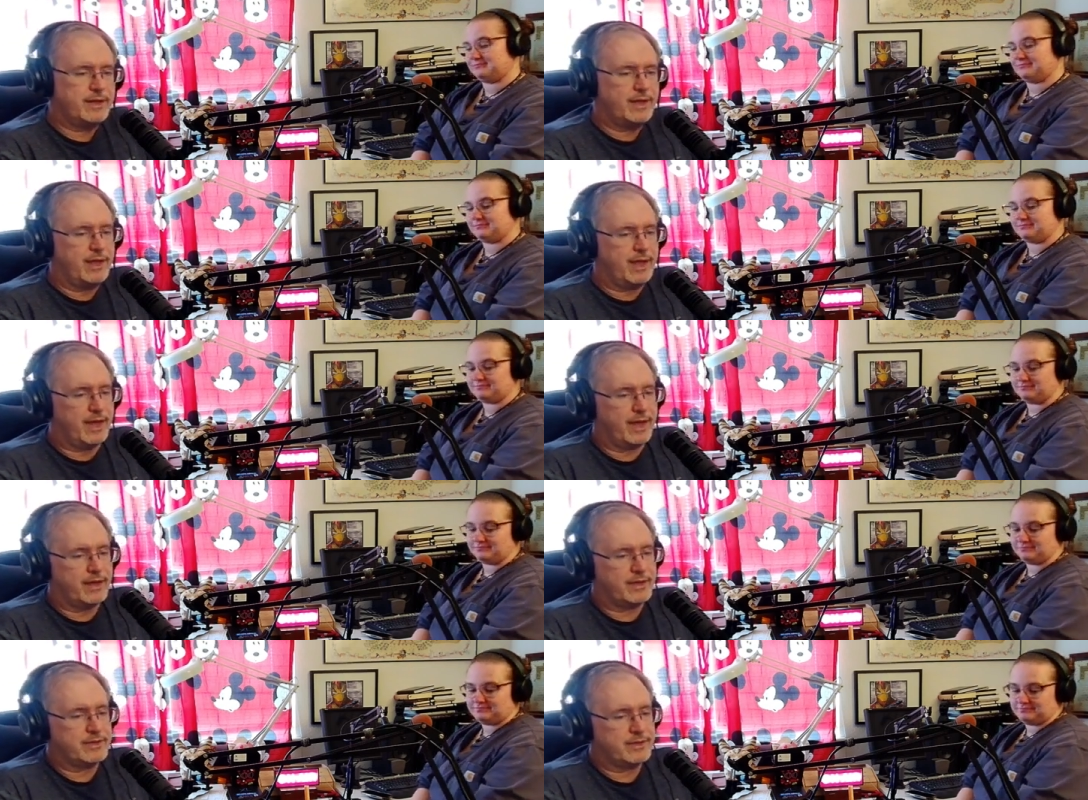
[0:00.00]

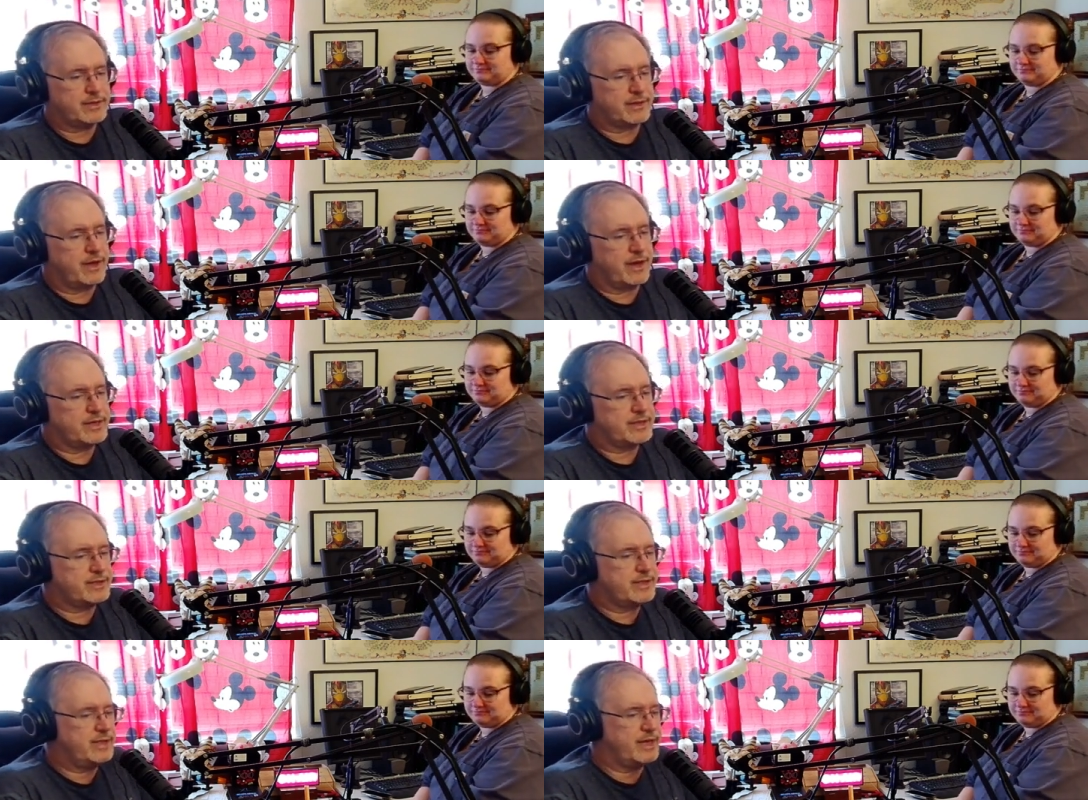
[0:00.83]
Speaker 1: And
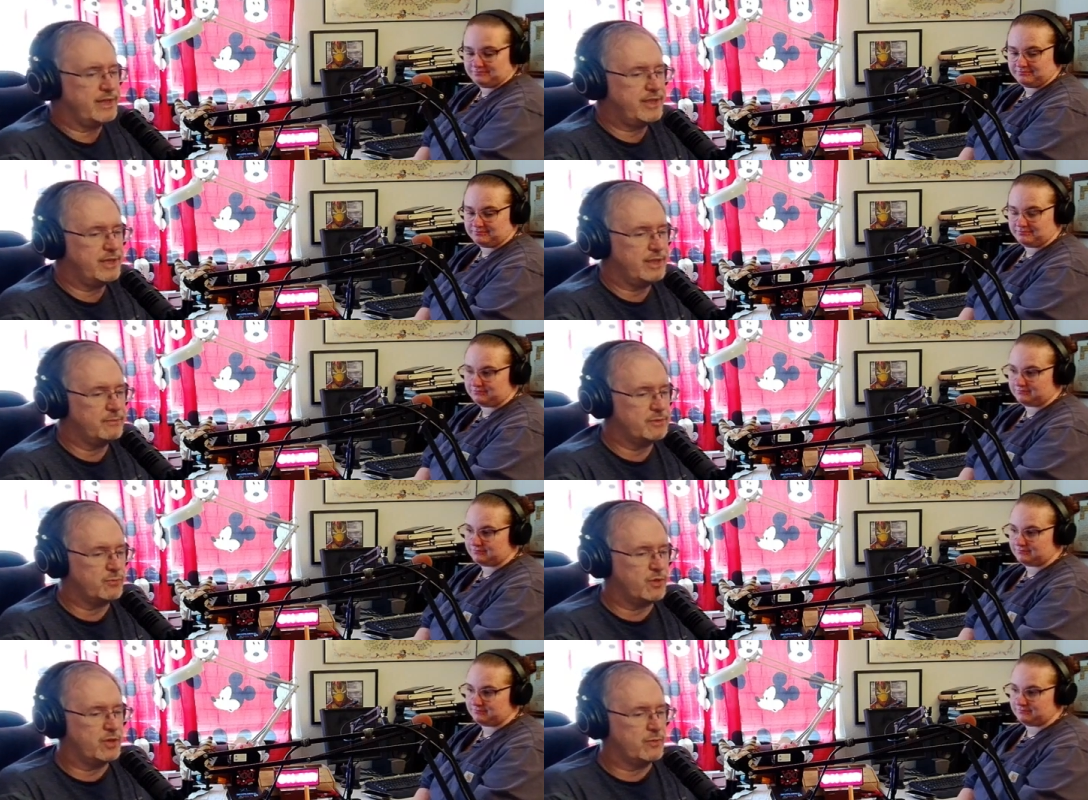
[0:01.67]
honestly, I think that was
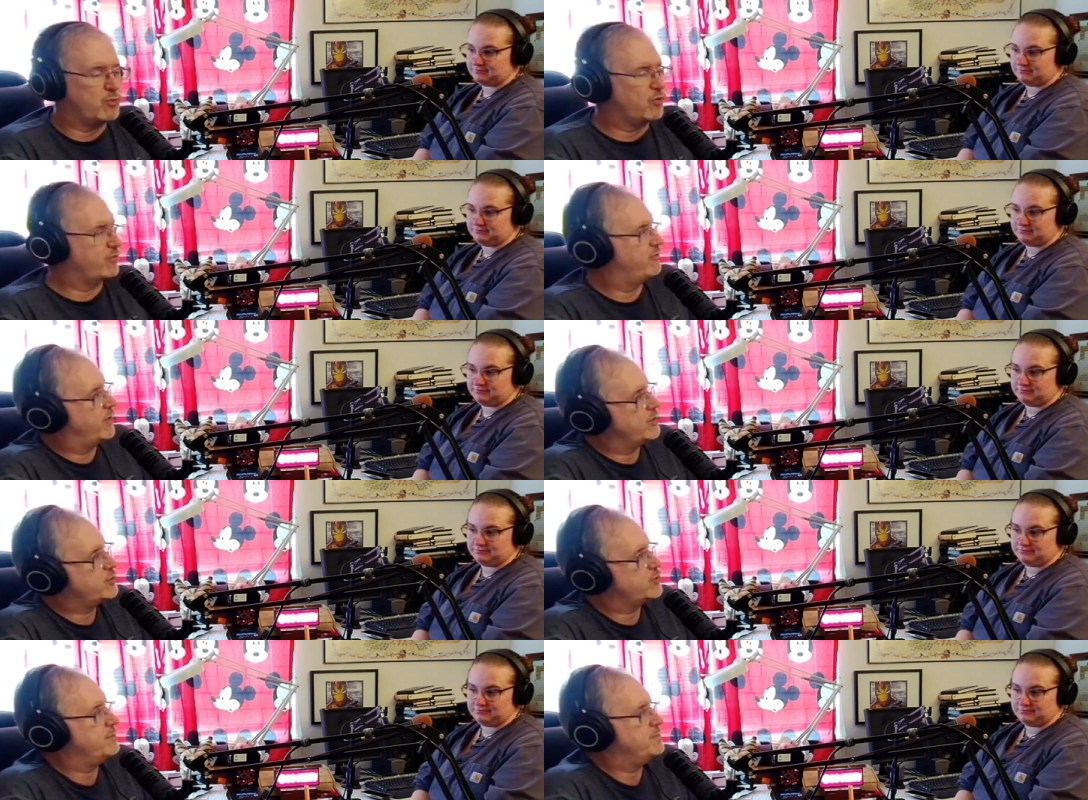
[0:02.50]
one of the more fun
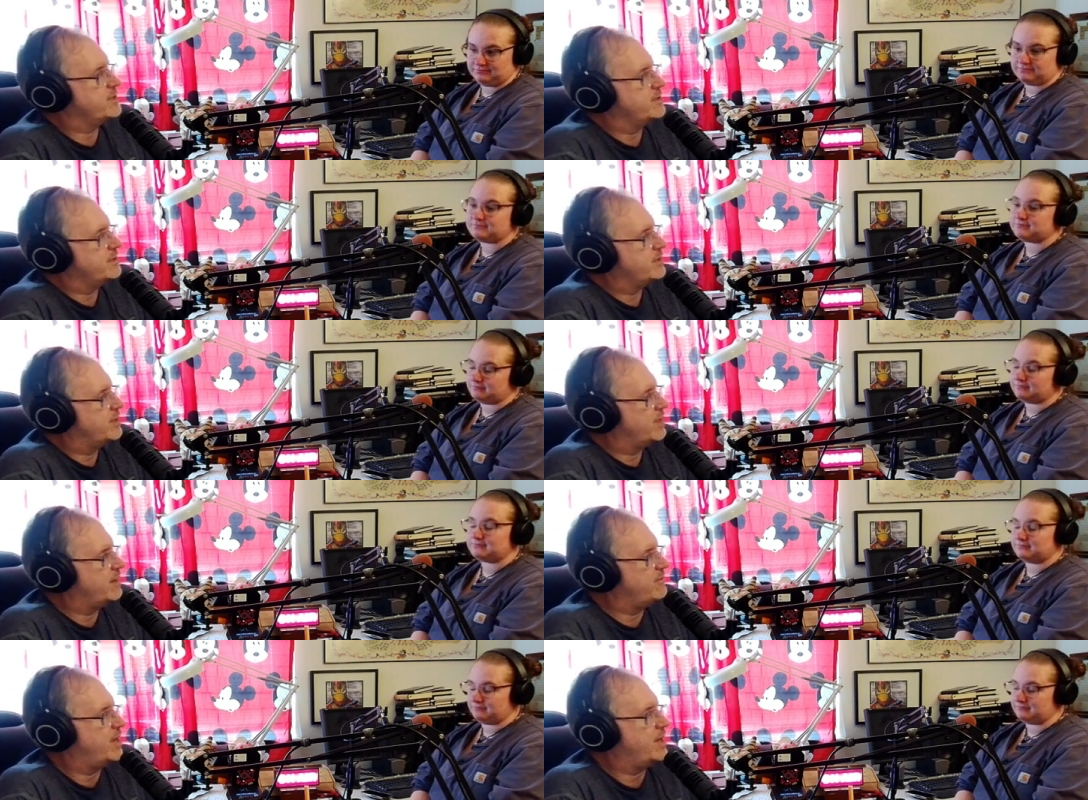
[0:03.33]
trips that
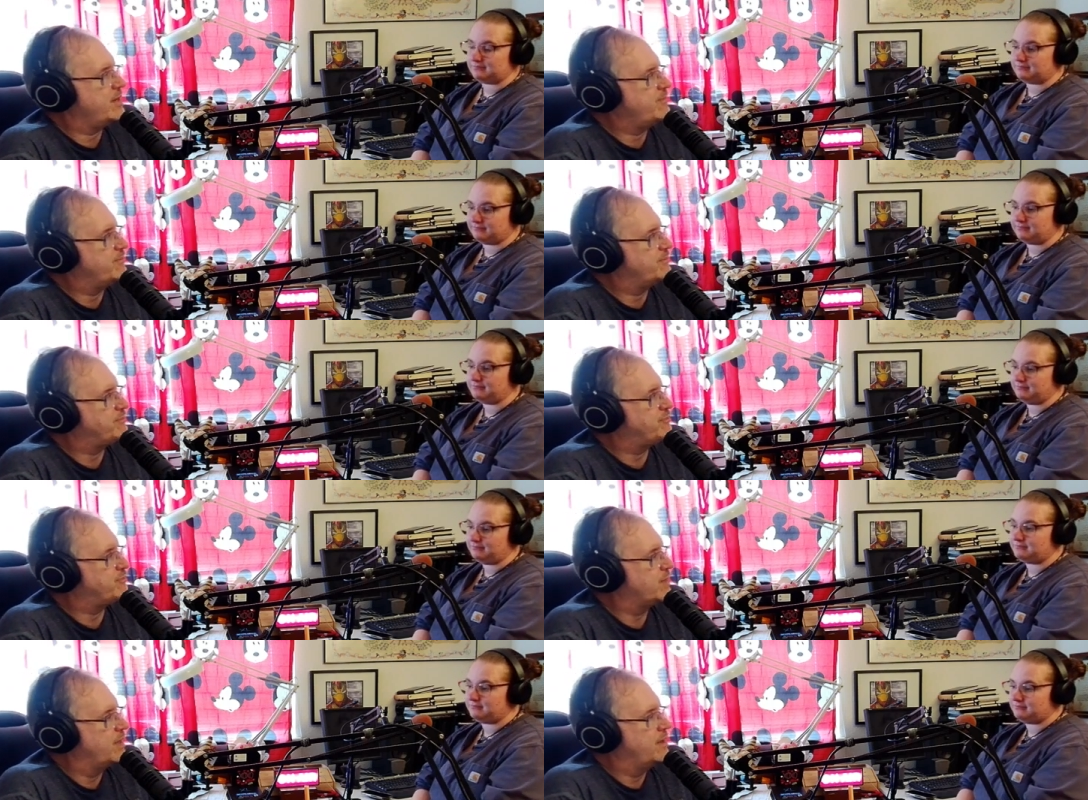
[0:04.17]
I've had.
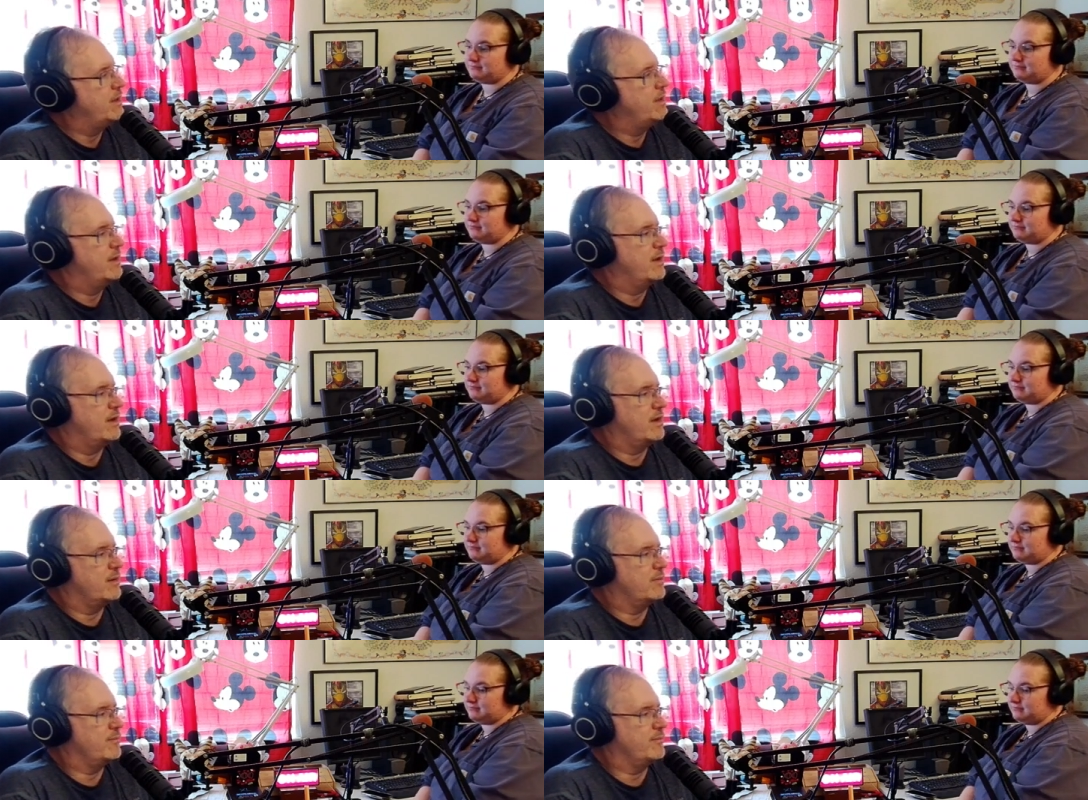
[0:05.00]
Mm-hmm.
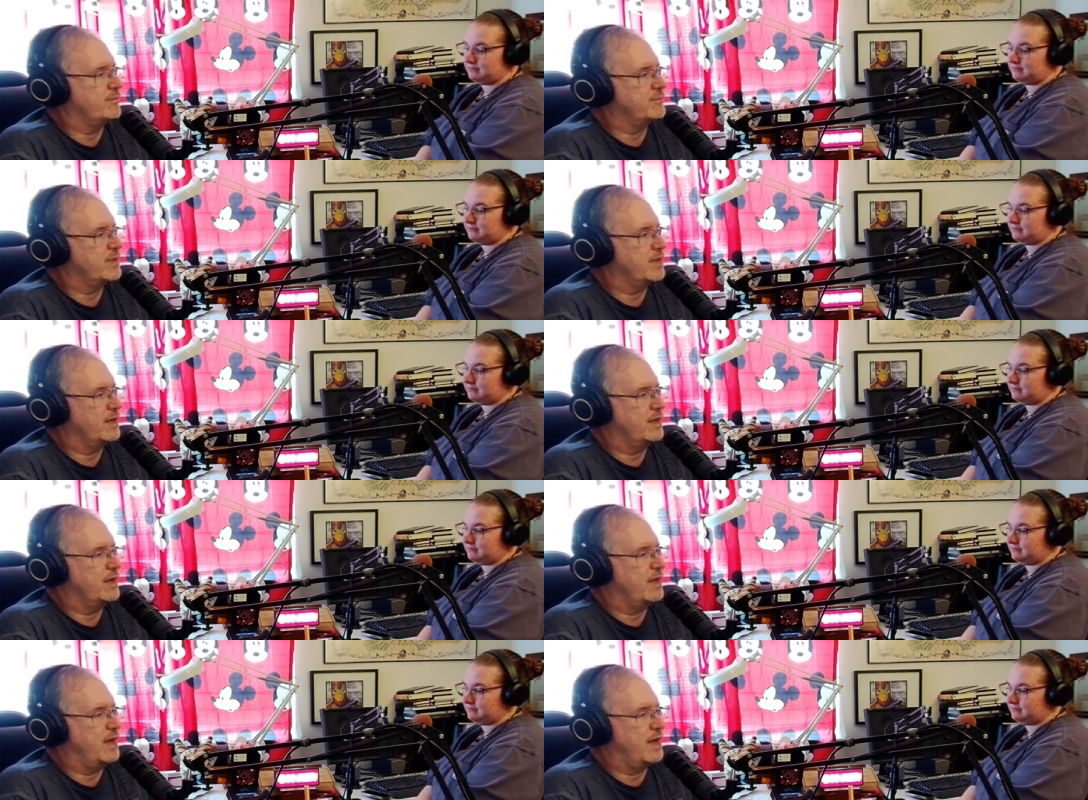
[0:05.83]
Um,
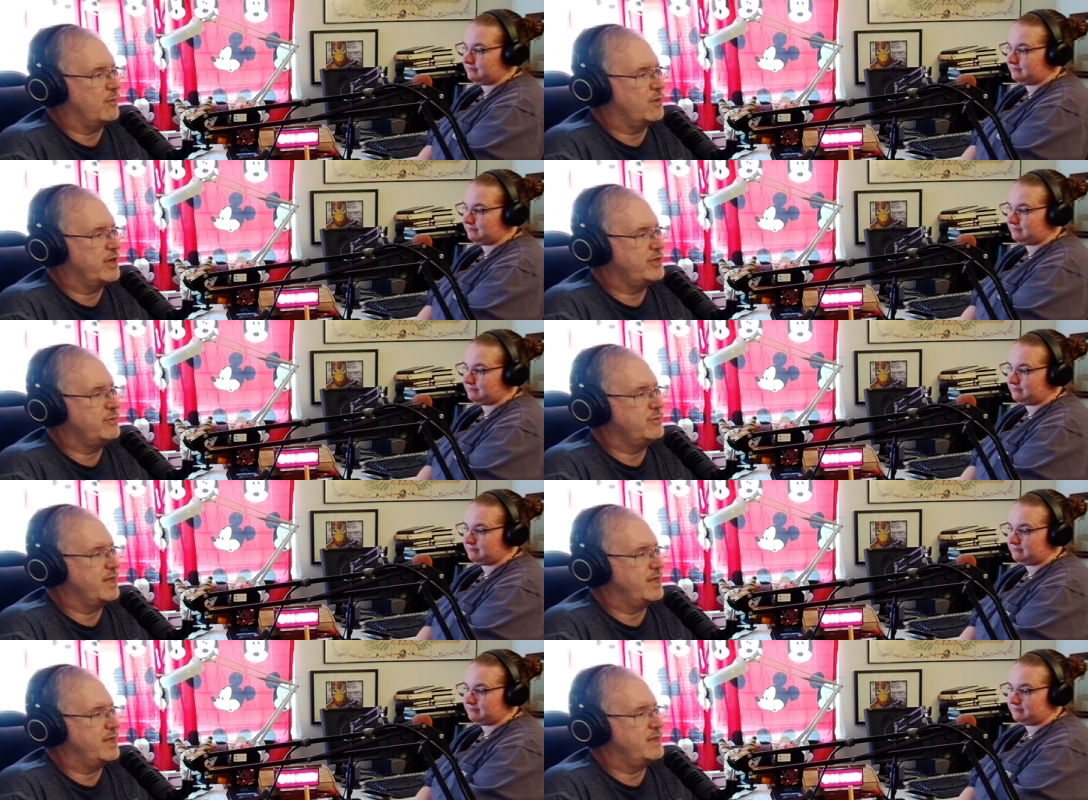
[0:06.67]
I want to do it
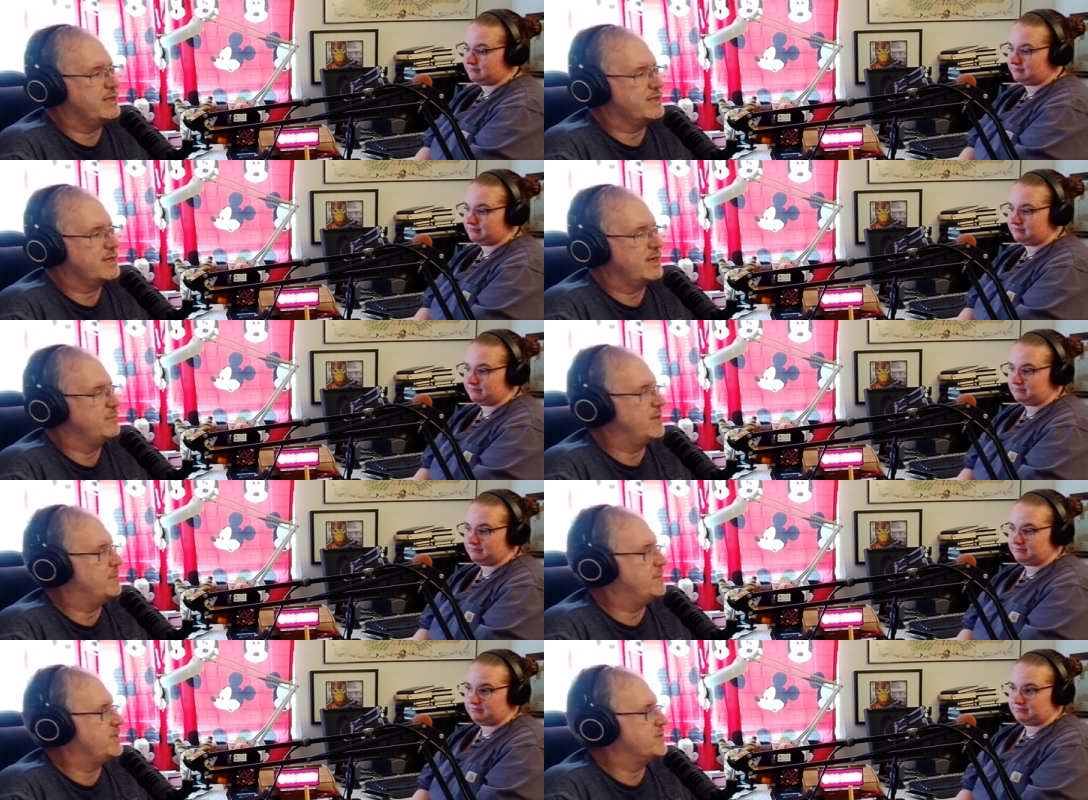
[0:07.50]
again this time,
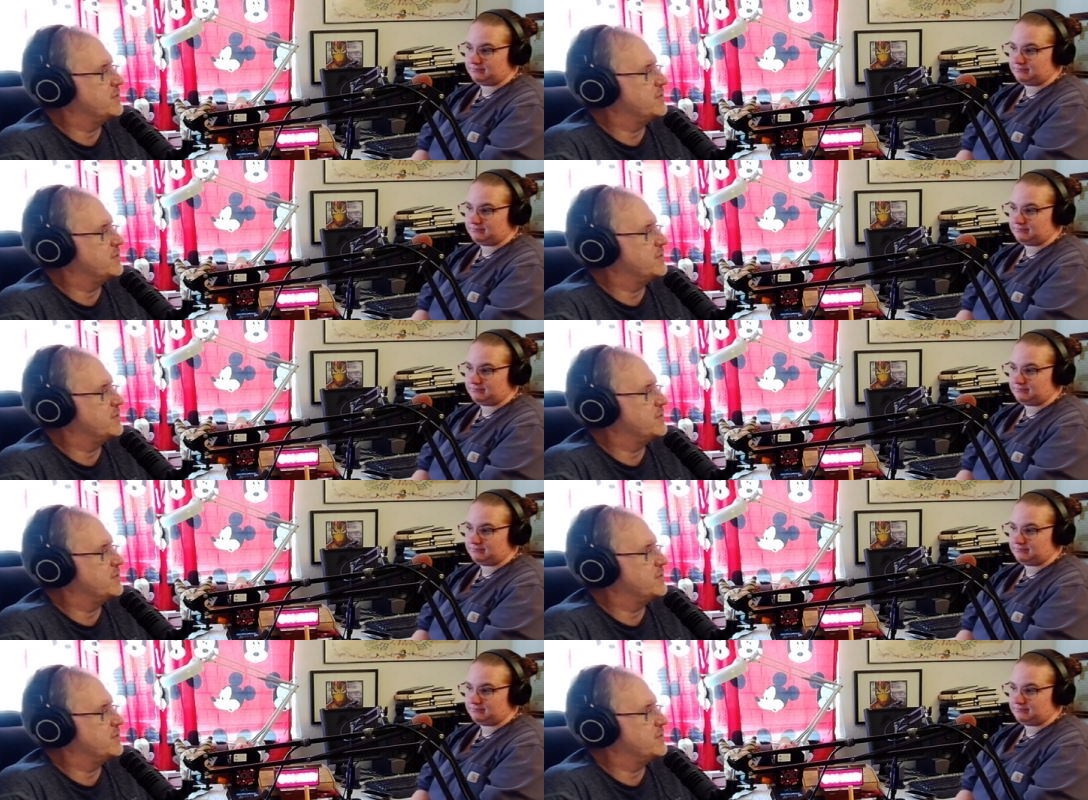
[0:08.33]
not be so